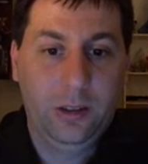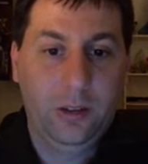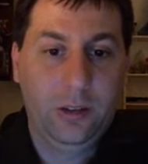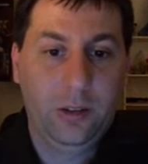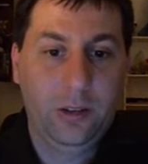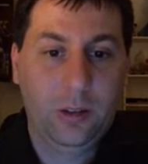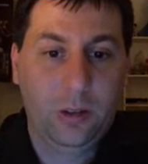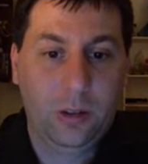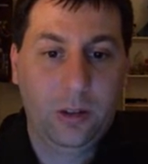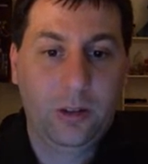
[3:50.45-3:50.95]
this
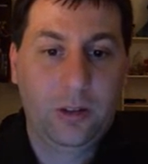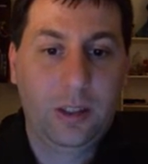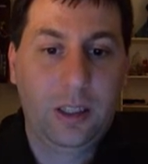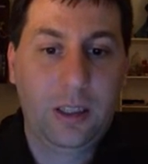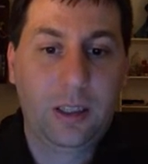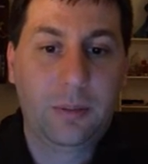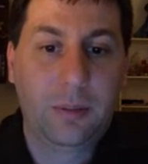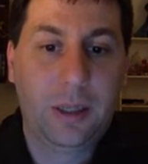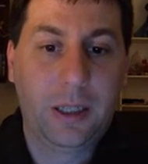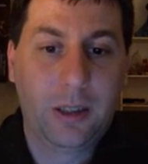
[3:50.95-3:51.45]
sort of
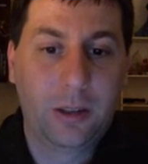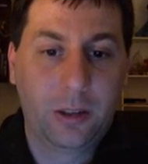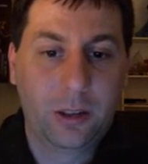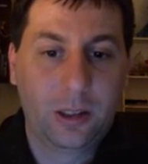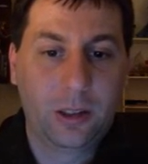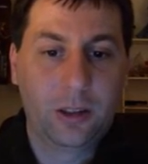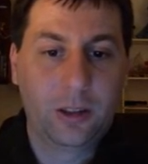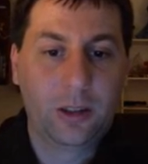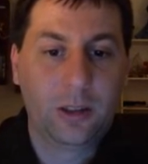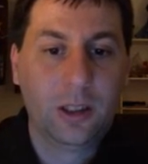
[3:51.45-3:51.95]
team model
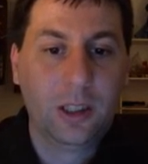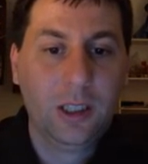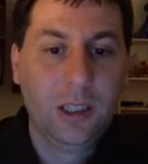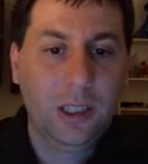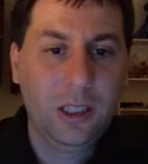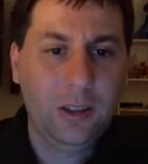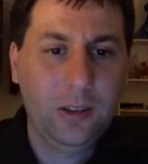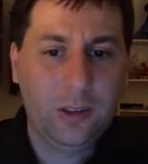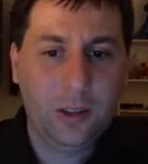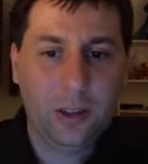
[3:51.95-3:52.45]
here it's